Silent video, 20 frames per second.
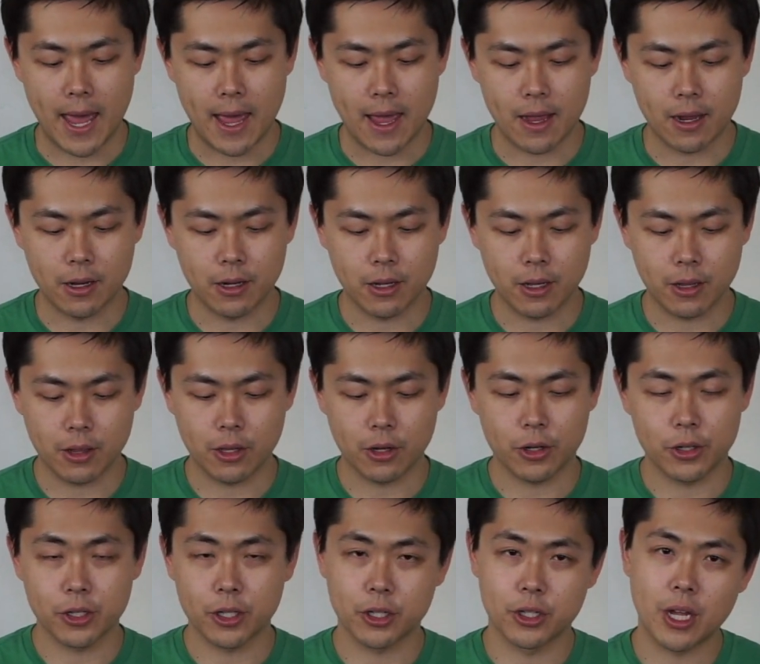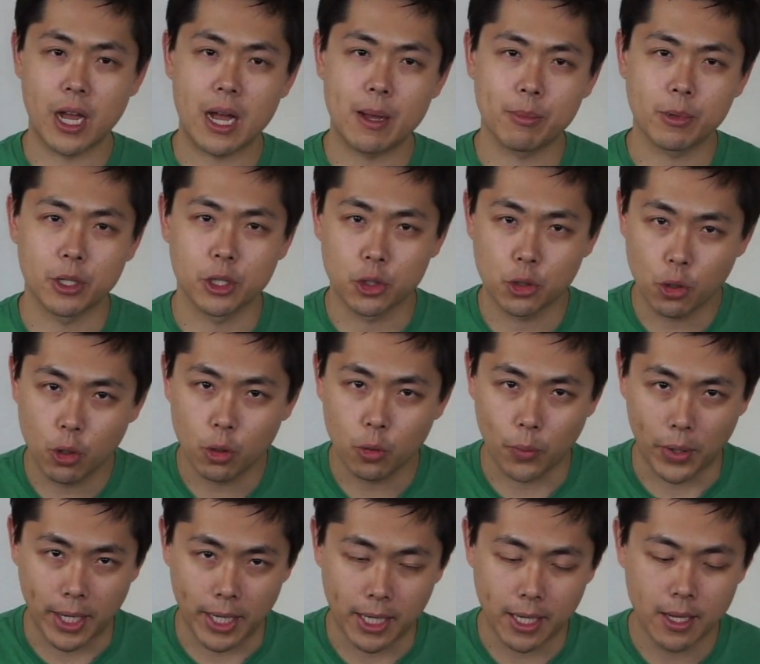And there is a top
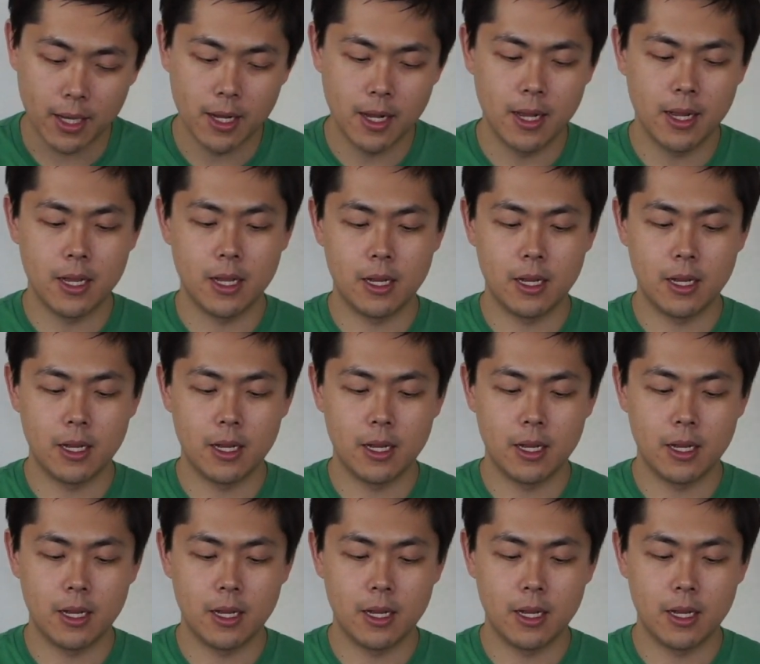control ring.